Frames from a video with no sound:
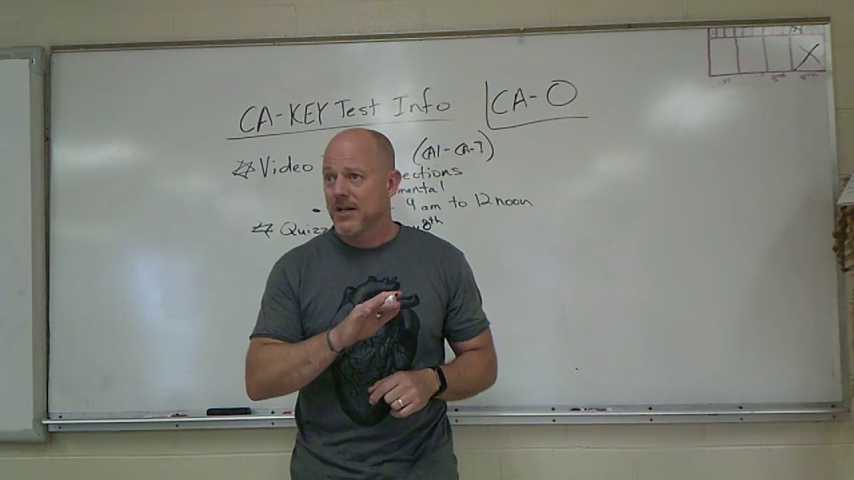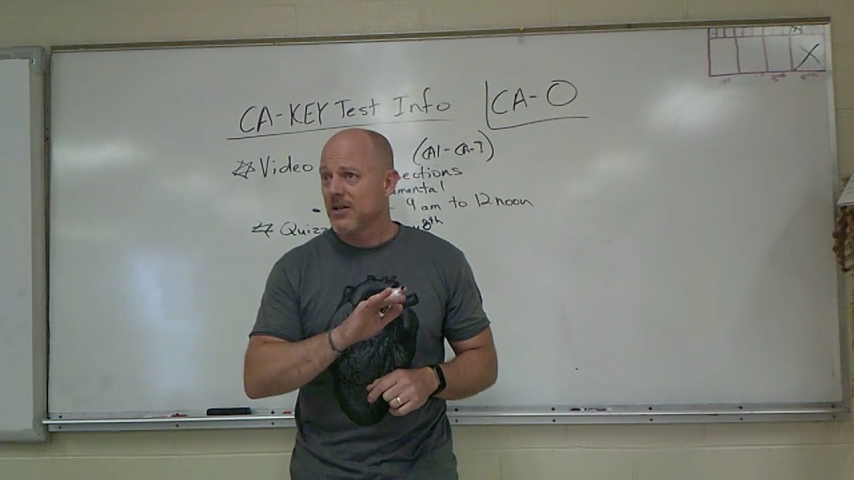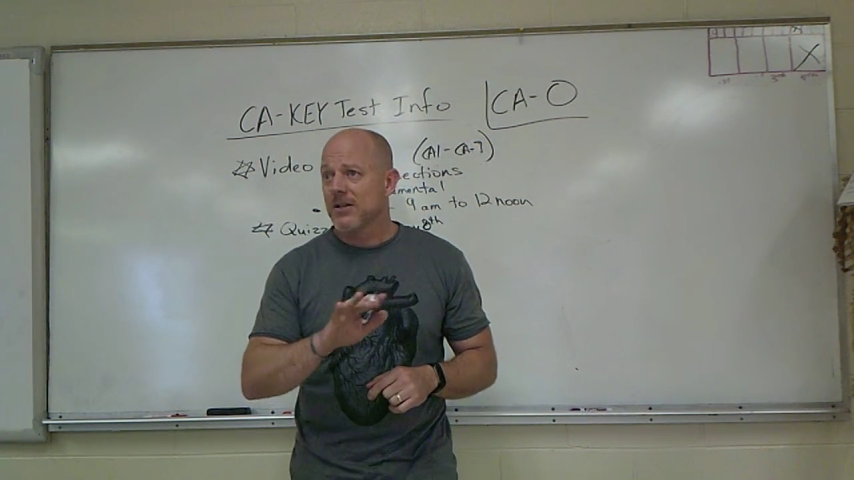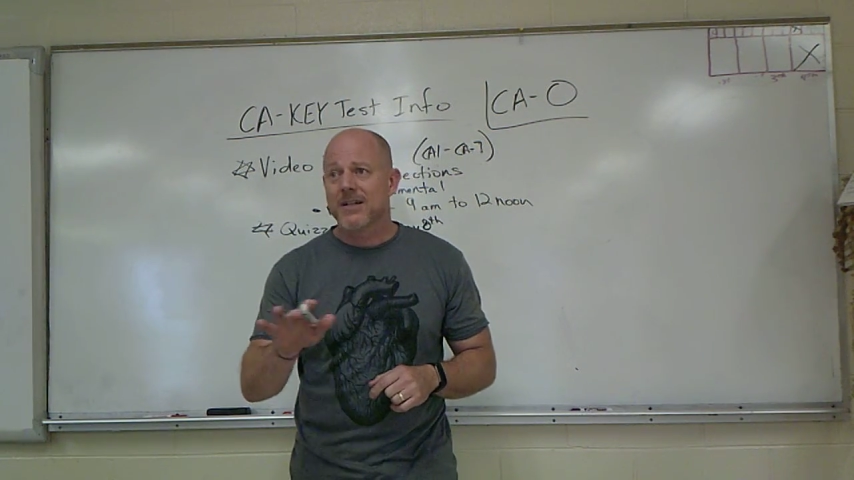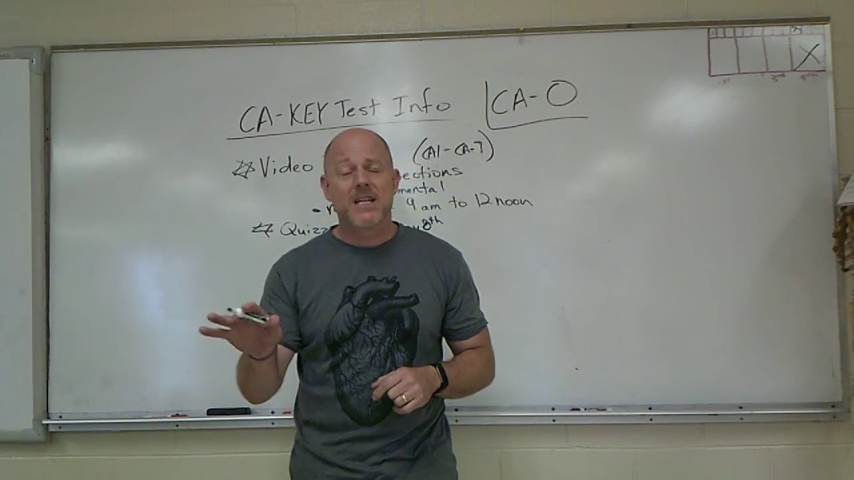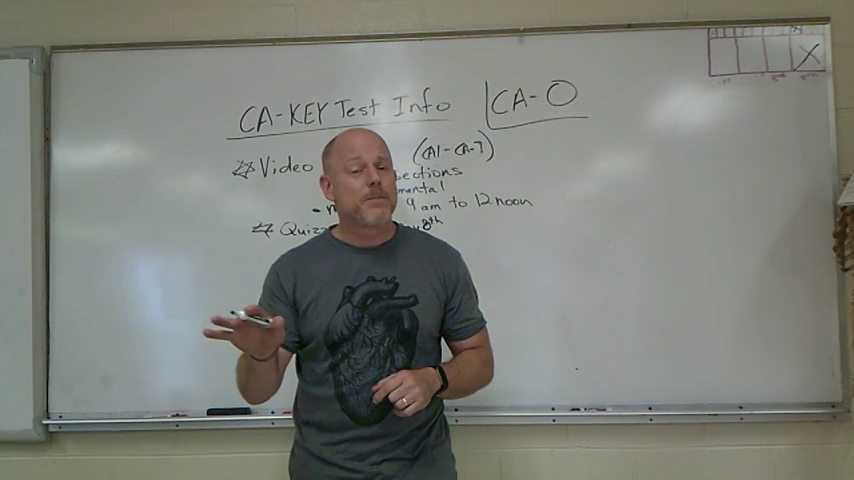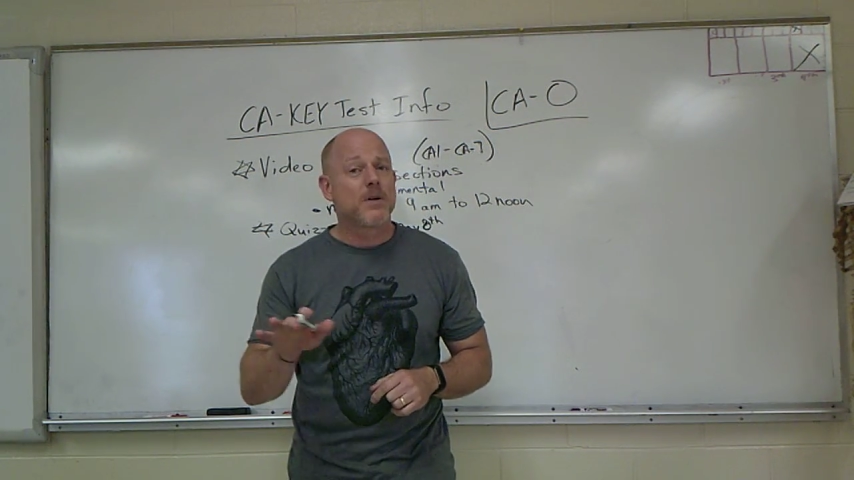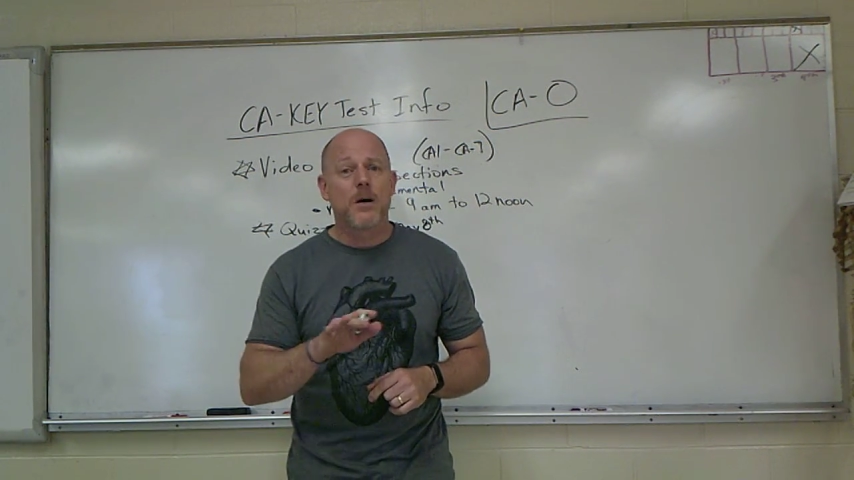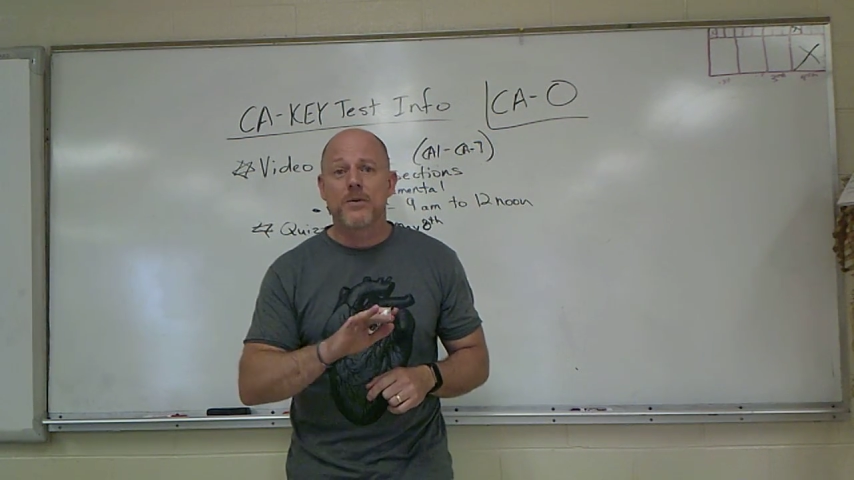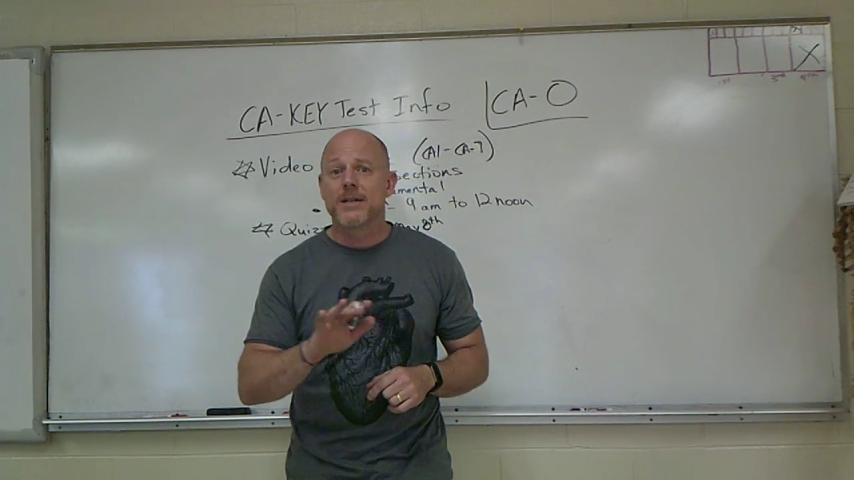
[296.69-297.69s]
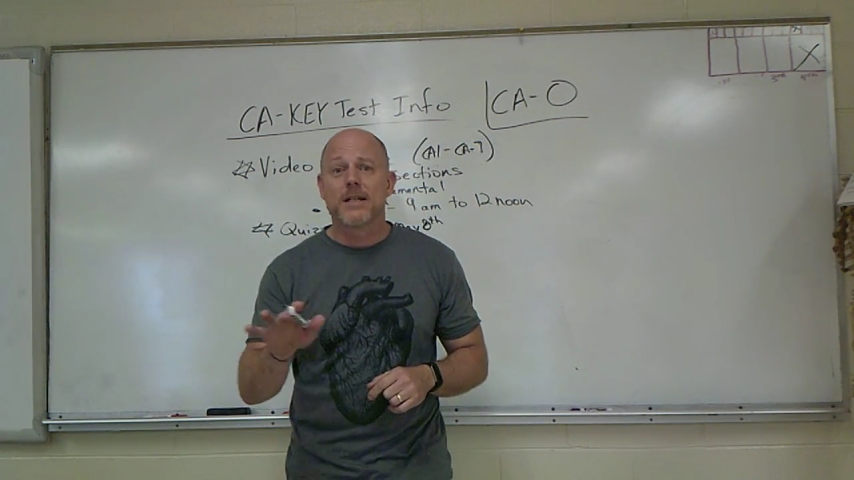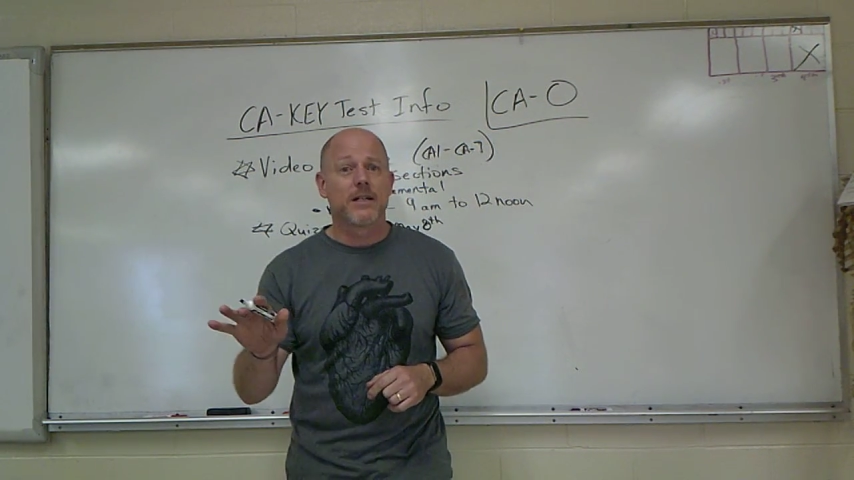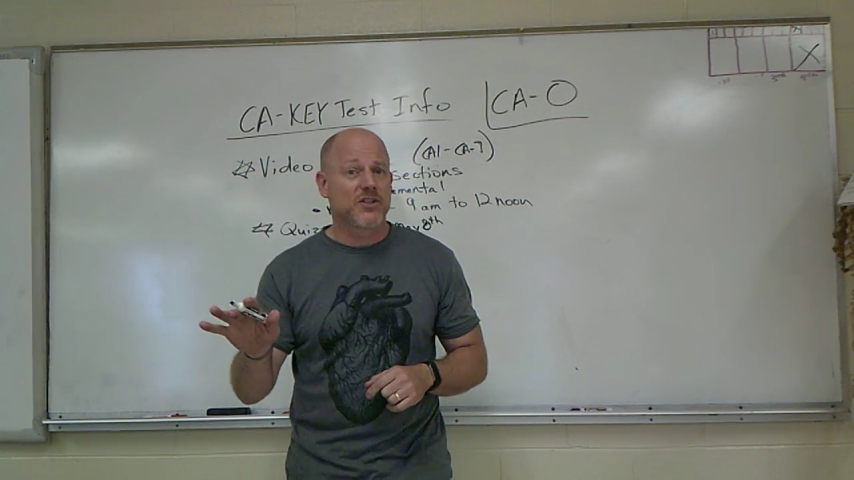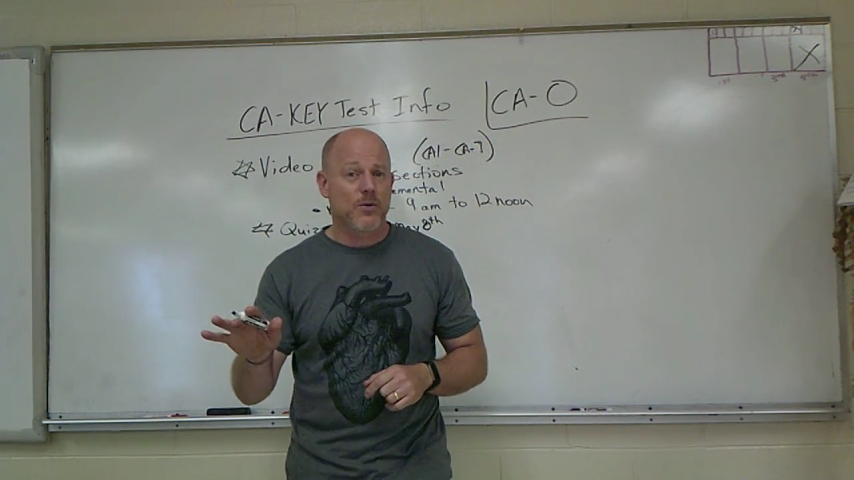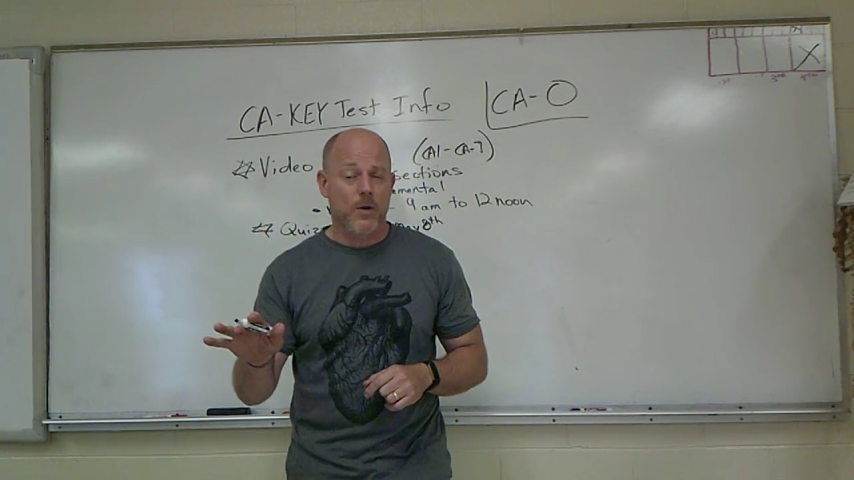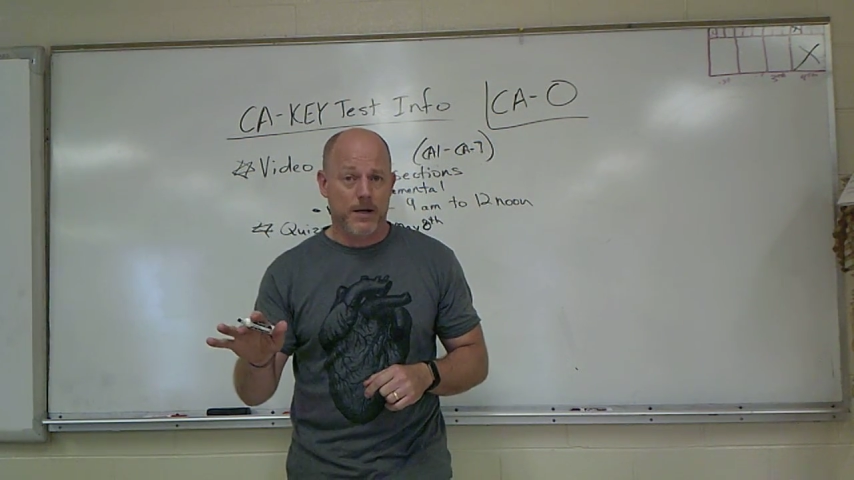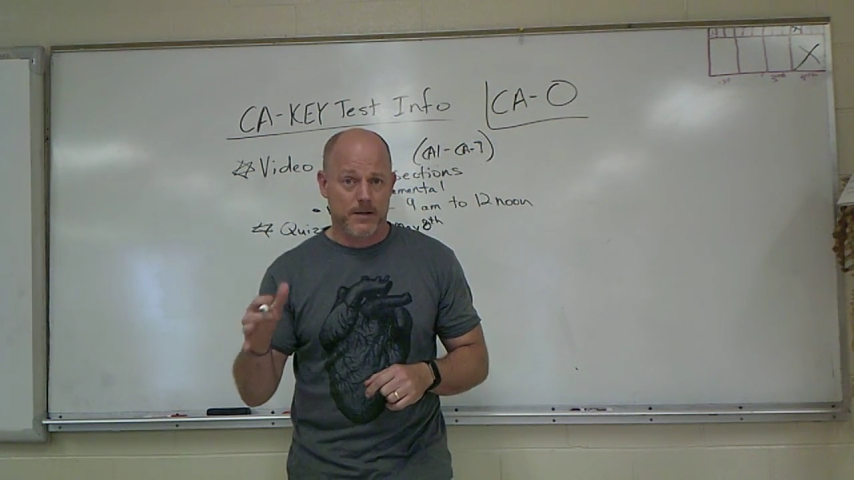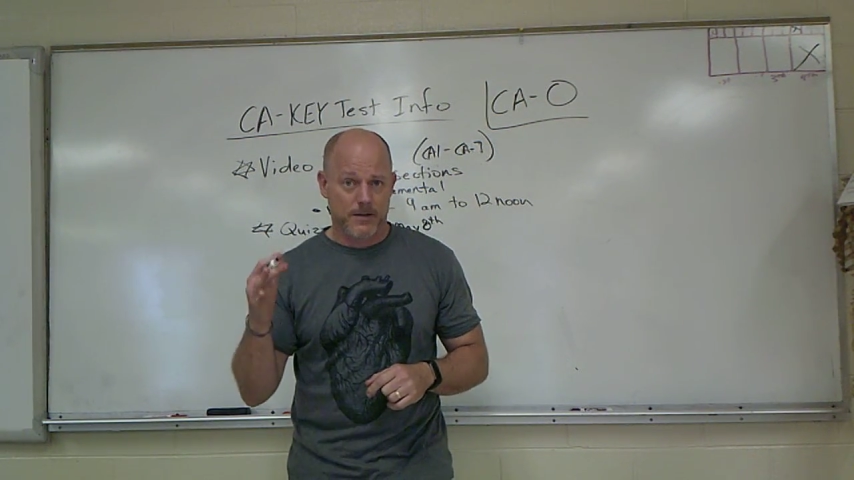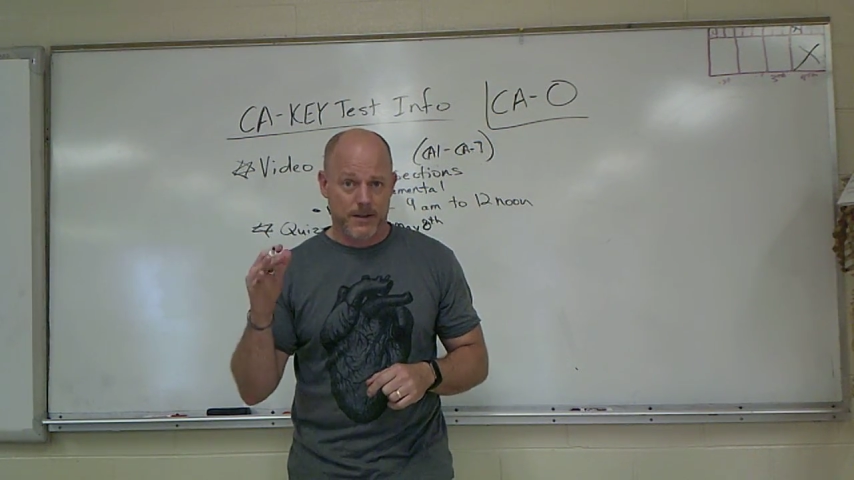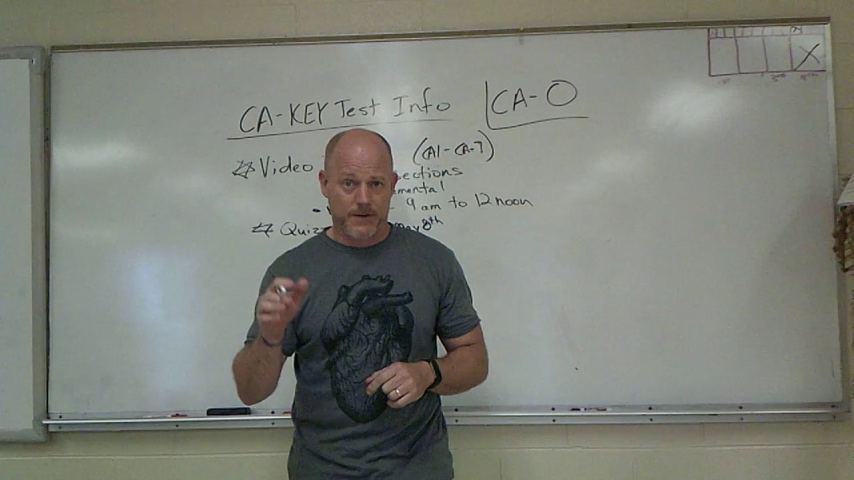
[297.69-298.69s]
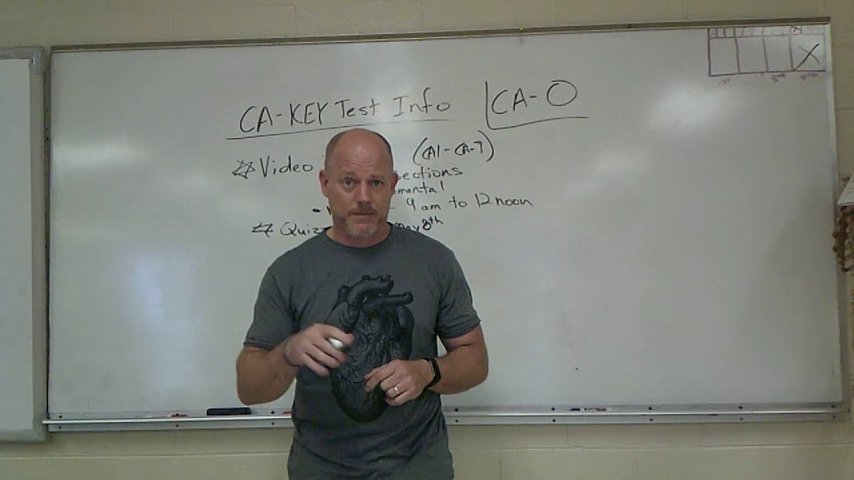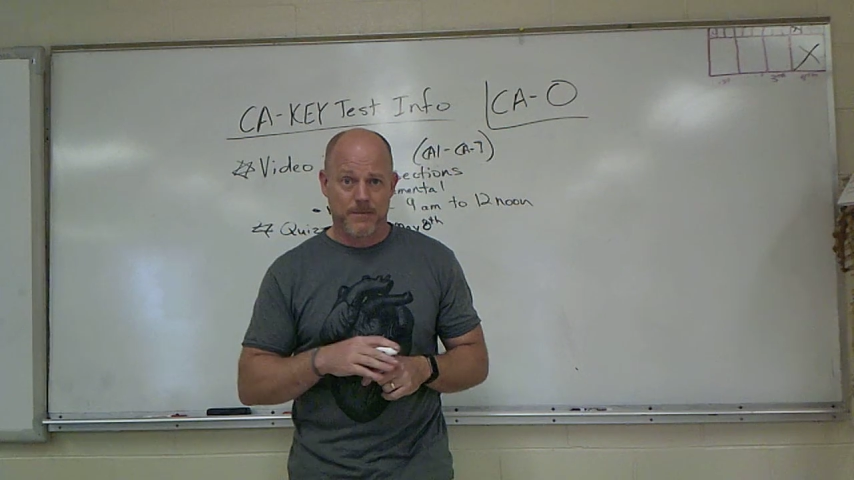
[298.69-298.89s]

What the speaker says: you're not keeping up with diddly squat on this.